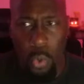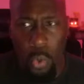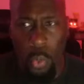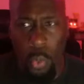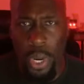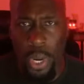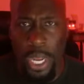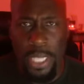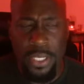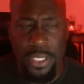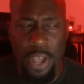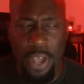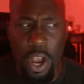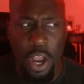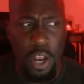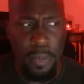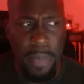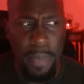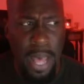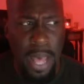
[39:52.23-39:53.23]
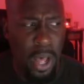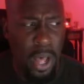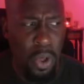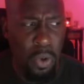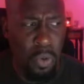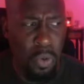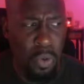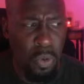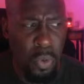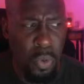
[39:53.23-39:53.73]
when they're talking
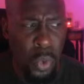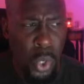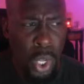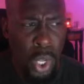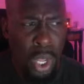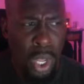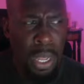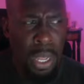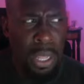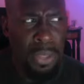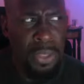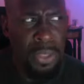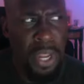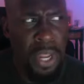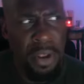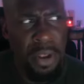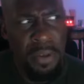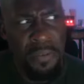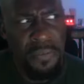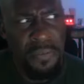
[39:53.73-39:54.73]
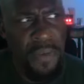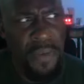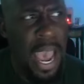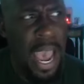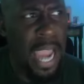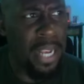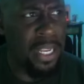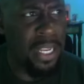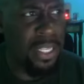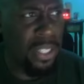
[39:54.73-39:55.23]
about they're
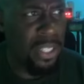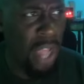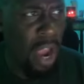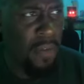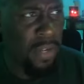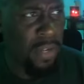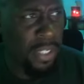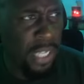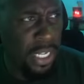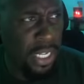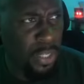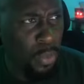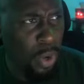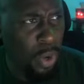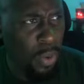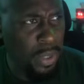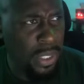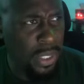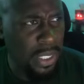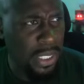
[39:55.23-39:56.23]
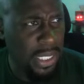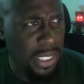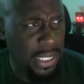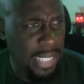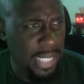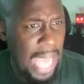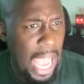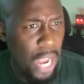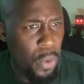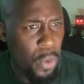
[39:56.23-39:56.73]
defying these conversations. What was his
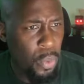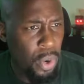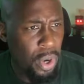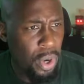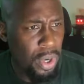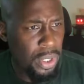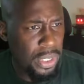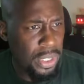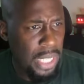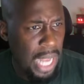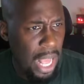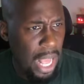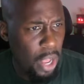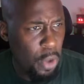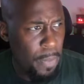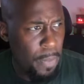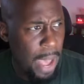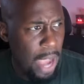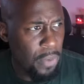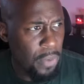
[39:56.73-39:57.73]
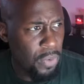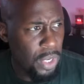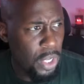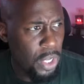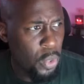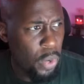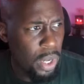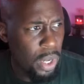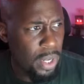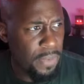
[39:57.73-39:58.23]
exact words? Can I go back really
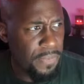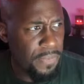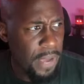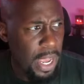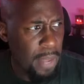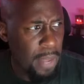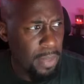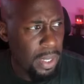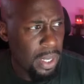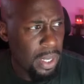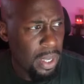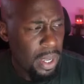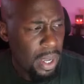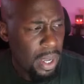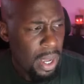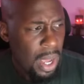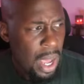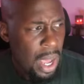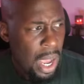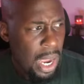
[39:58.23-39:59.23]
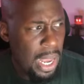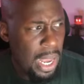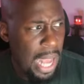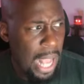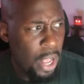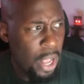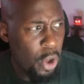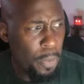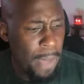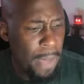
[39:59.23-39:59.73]
quickly, family? Can I
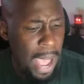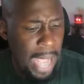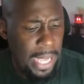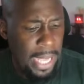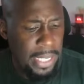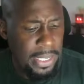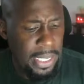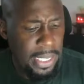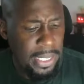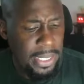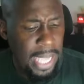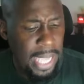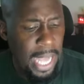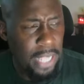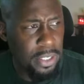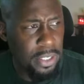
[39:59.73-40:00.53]
go back? Because he stated